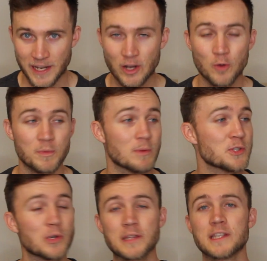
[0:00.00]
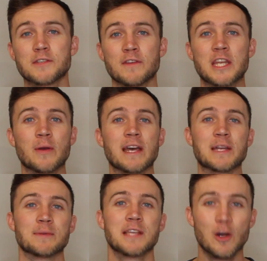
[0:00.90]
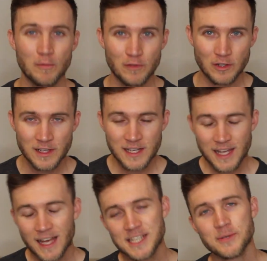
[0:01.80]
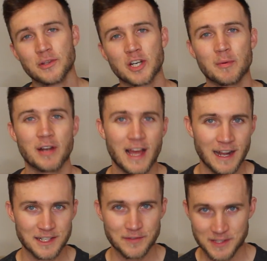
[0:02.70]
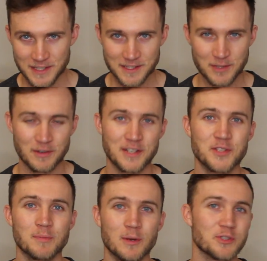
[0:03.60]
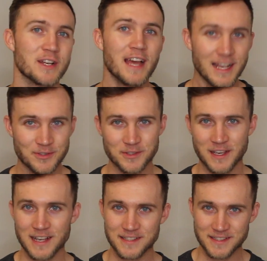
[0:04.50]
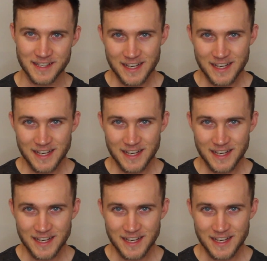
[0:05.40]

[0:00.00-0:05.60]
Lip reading: I hope you enjoyed this video and it was helpful as you learn about active assisted range of motion exercises.